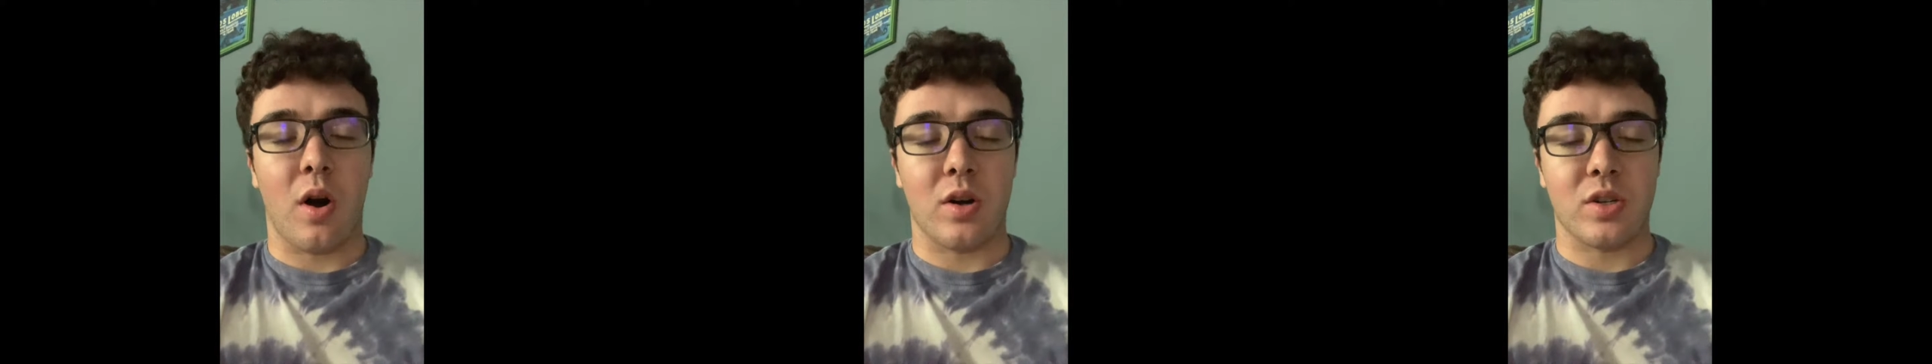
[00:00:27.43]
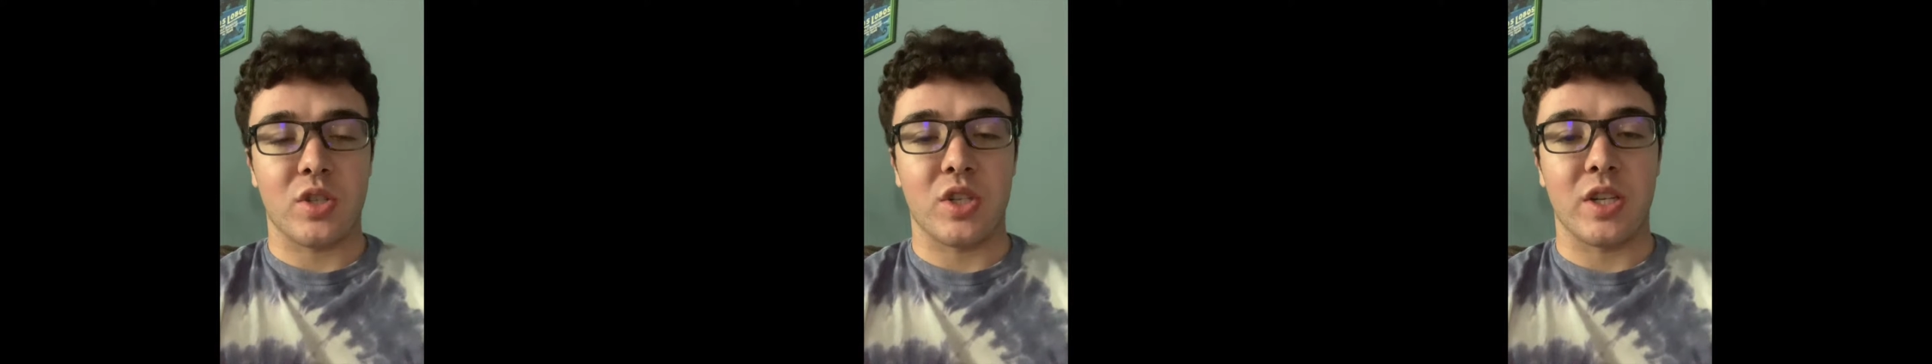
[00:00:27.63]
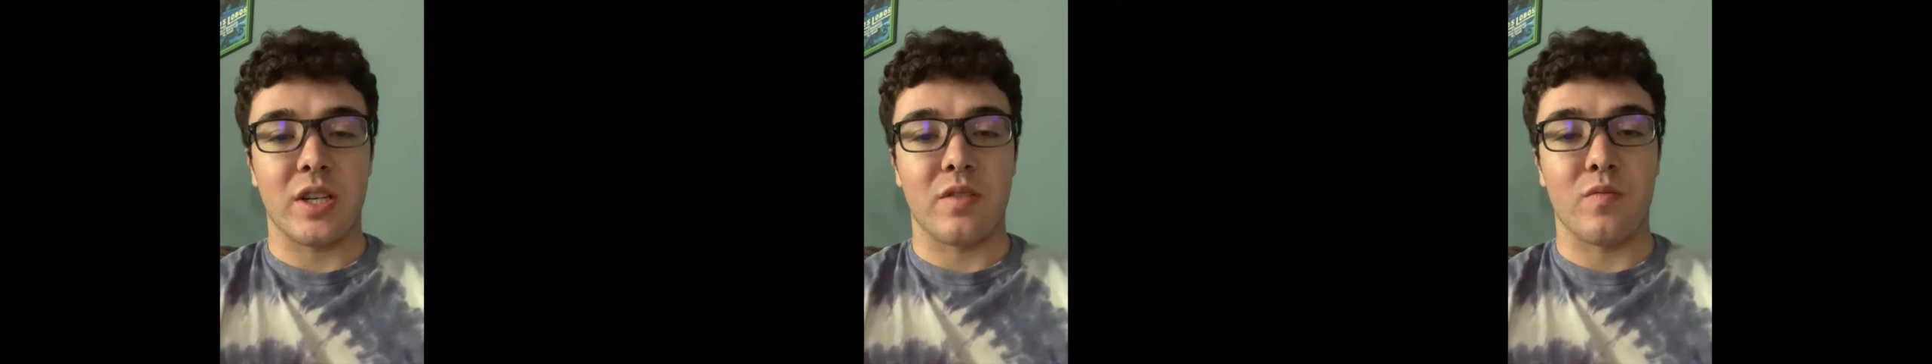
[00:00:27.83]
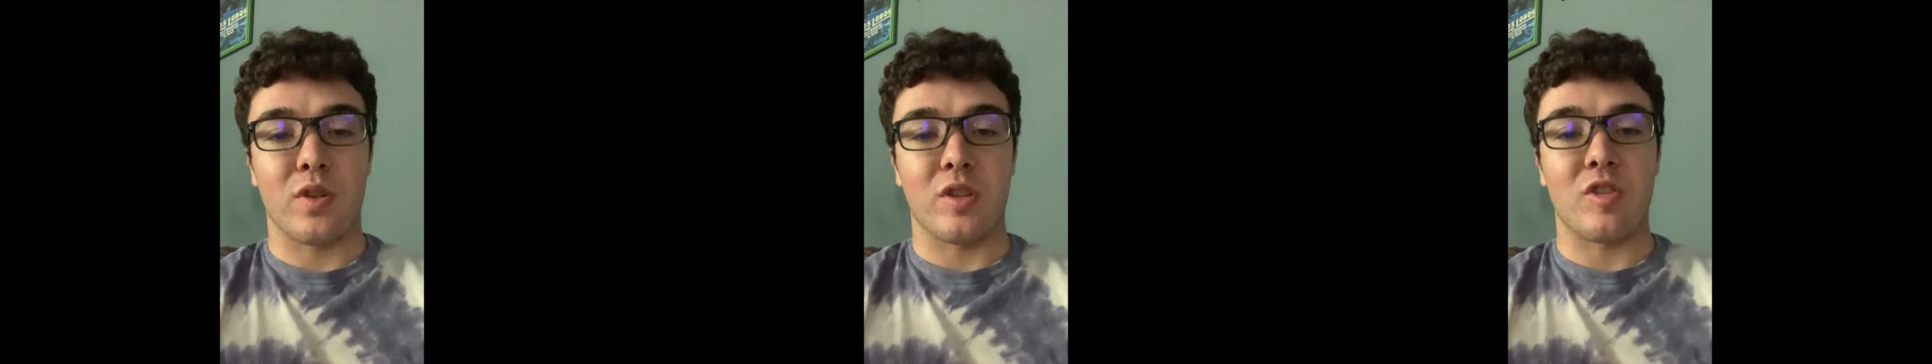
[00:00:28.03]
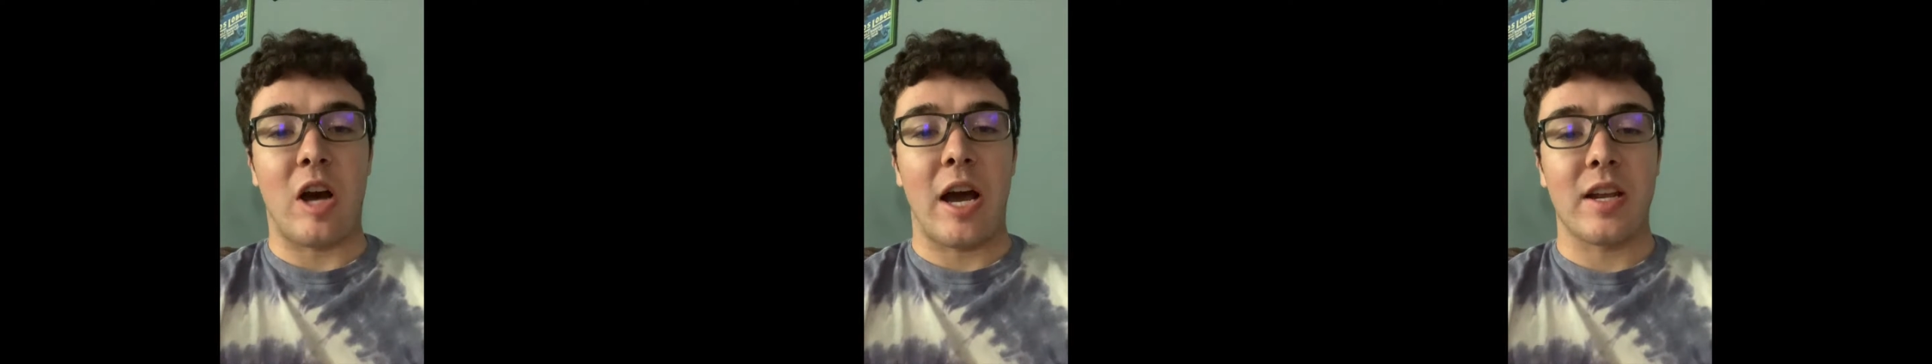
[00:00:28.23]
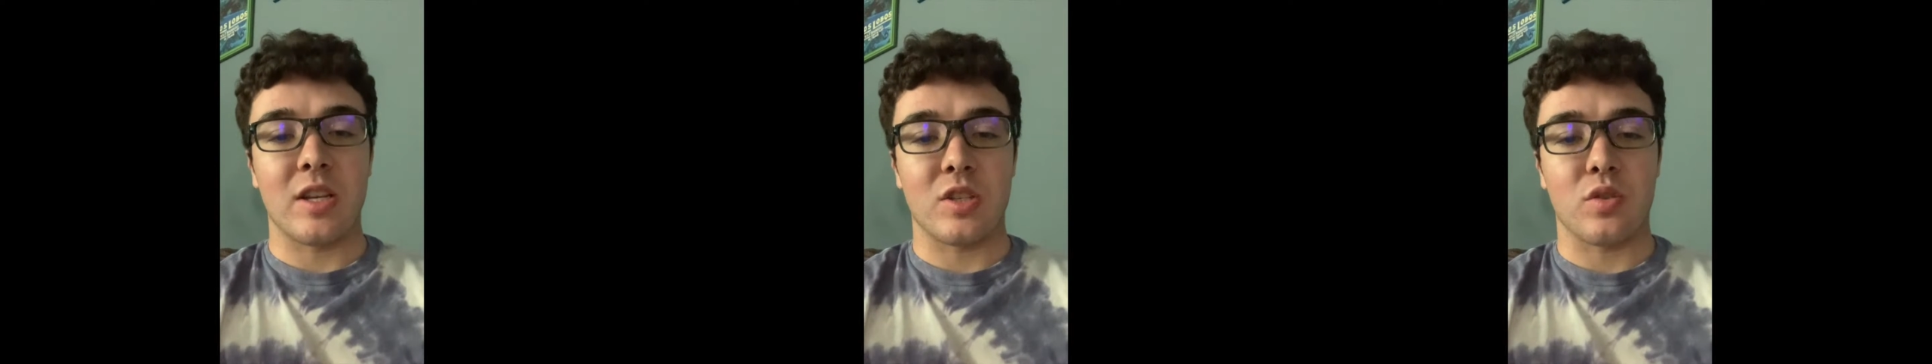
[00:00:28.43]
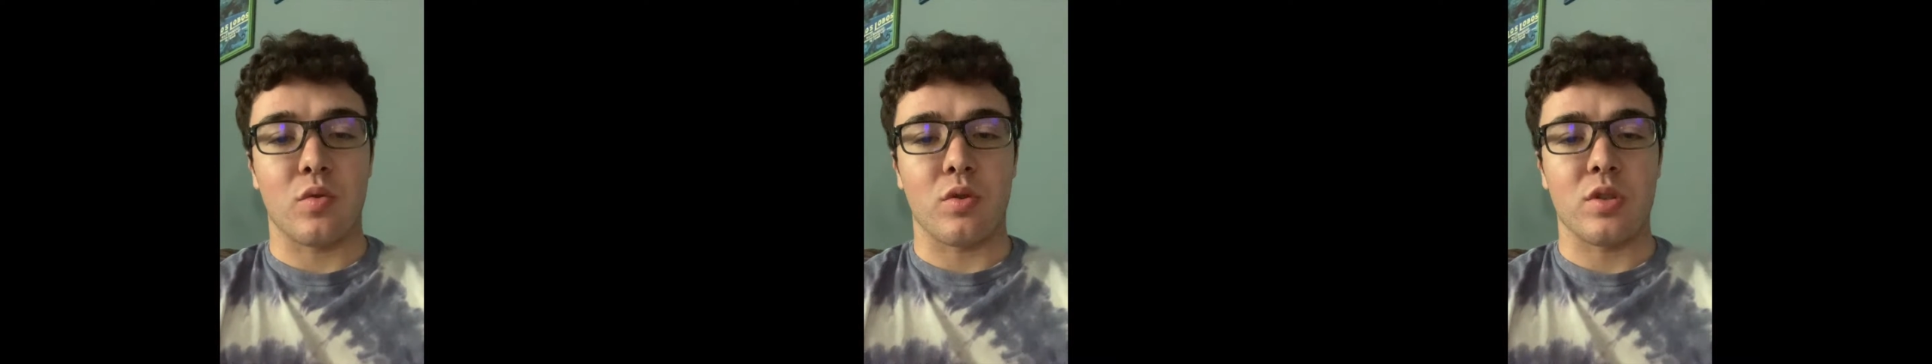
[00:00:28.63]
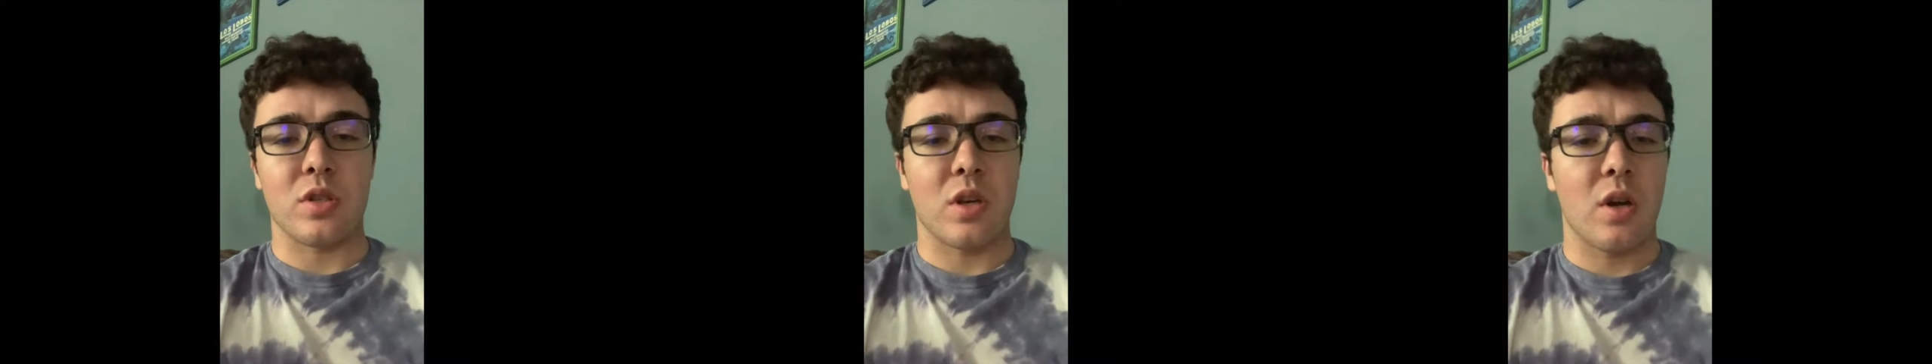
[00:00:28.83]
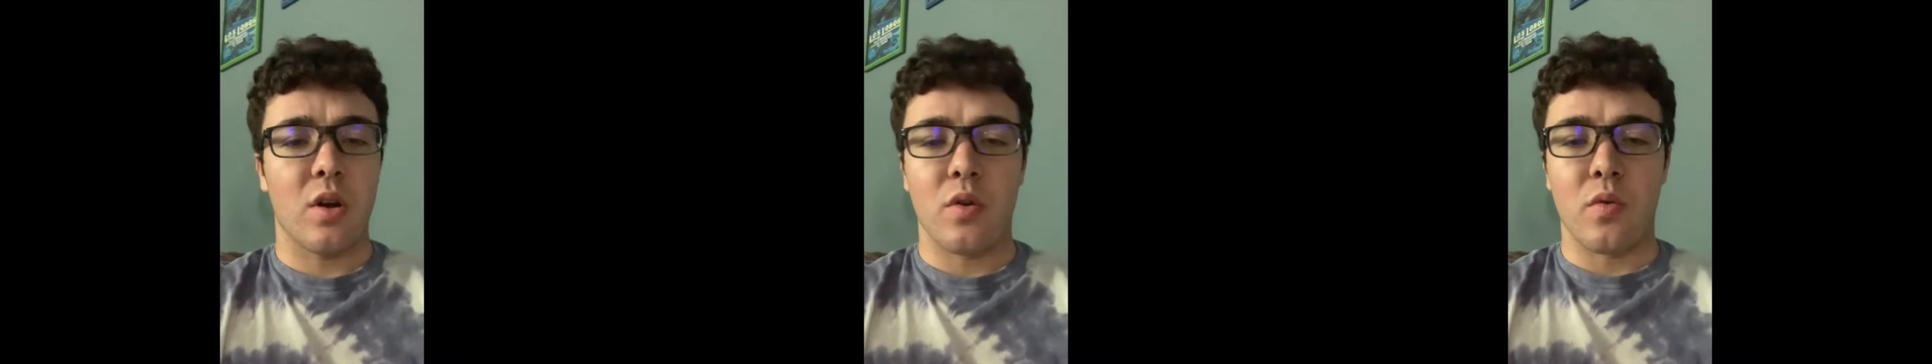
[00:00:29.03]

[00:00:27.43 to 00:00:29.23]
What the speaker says: auctioning with dinosaurs.